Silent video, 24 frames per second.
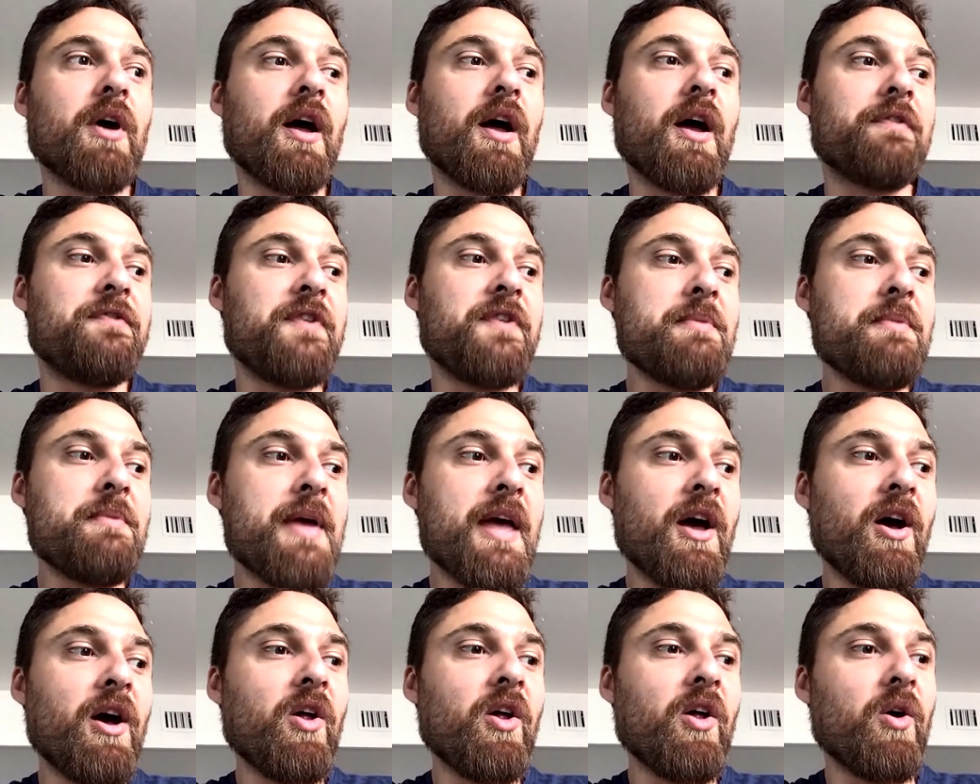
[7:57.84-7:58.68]

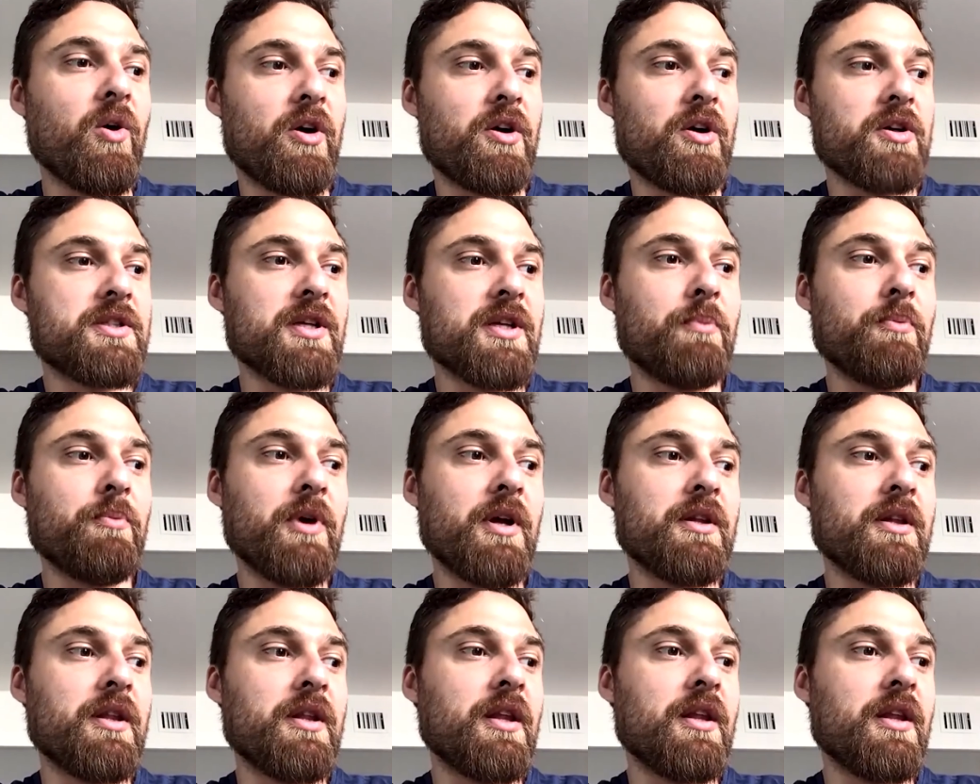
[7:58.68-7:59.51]
female or
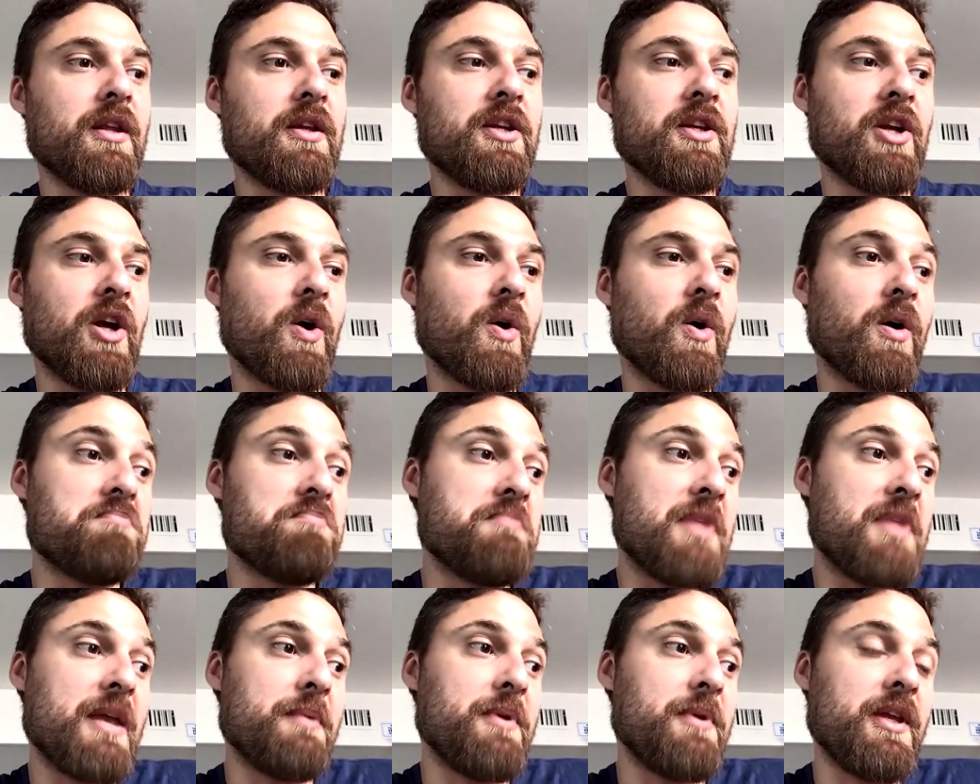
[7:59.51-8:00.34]
someone, you know,
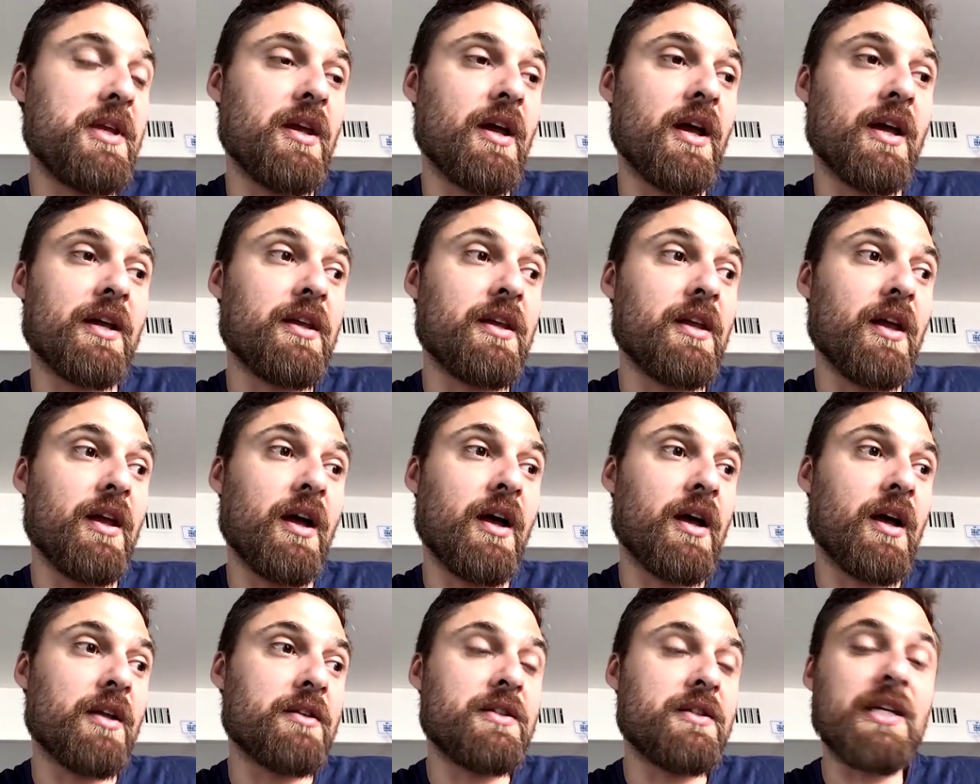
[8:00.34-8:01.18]
maybe
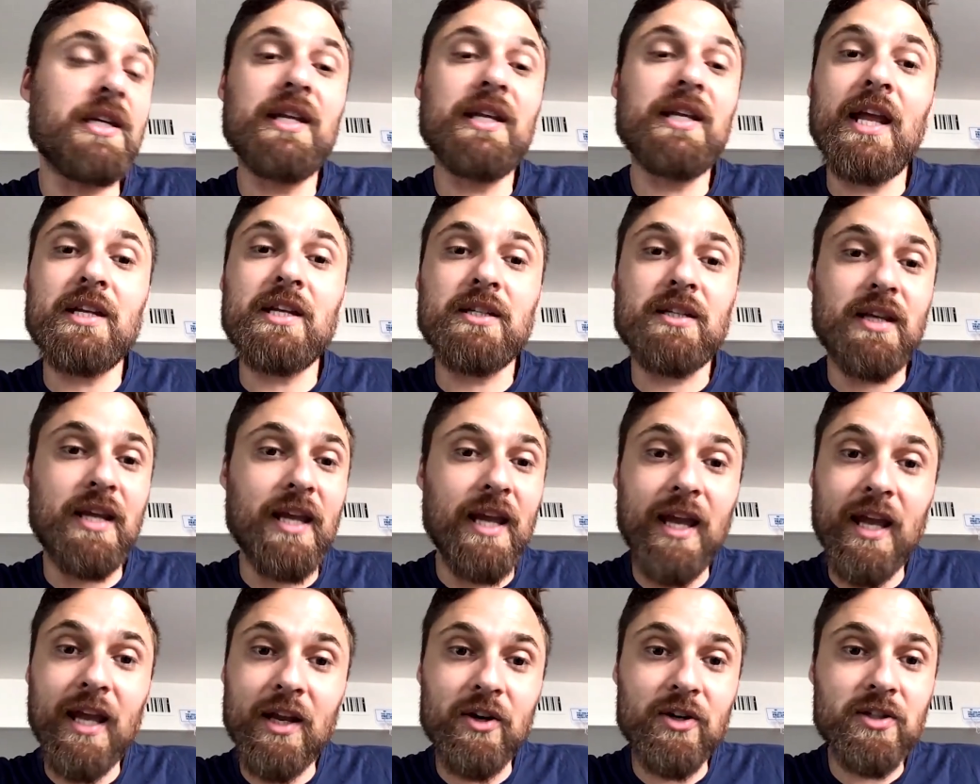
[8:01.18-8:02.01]
a teenage
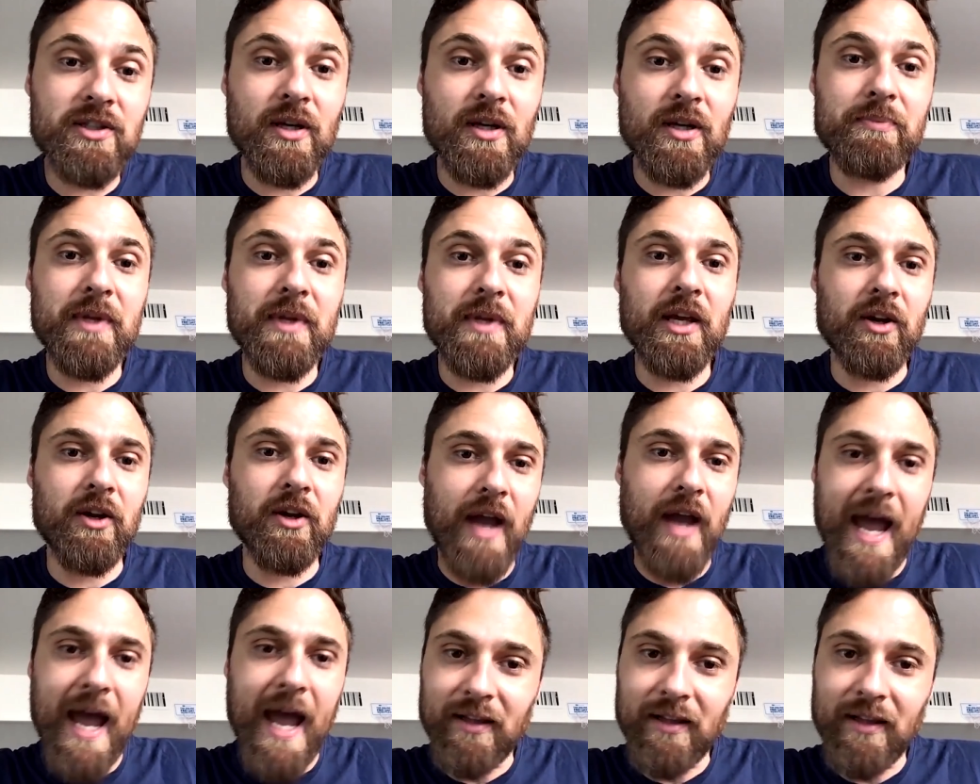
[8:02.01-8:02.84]
kid or something or
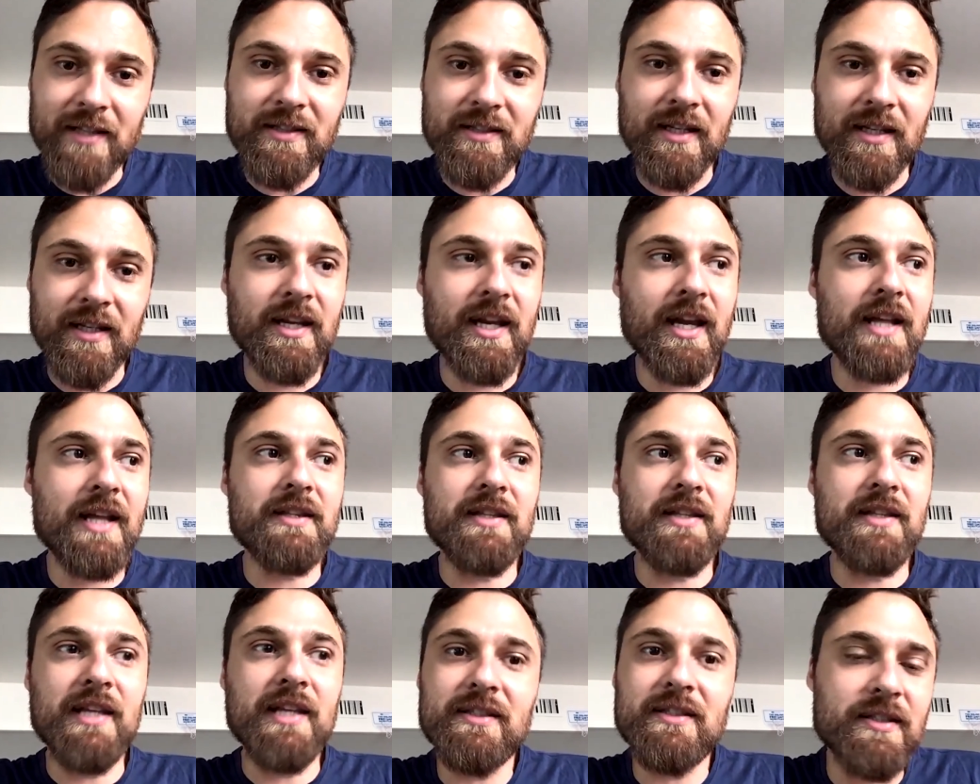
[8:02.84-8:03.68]
adolescent kid
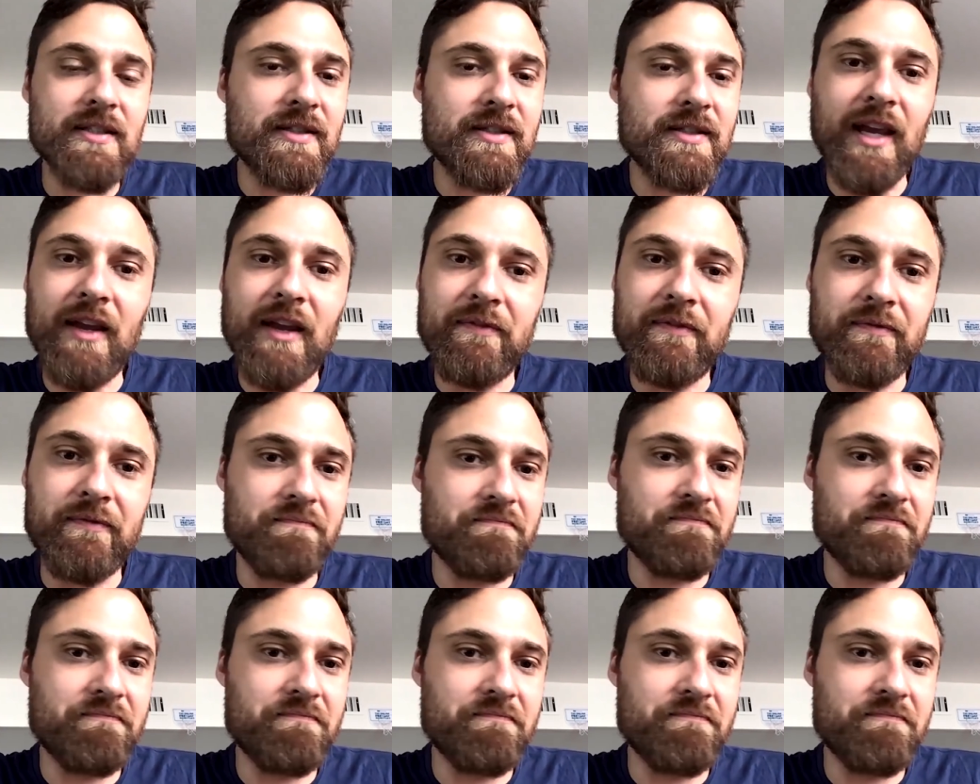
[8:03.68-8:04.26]
needs to save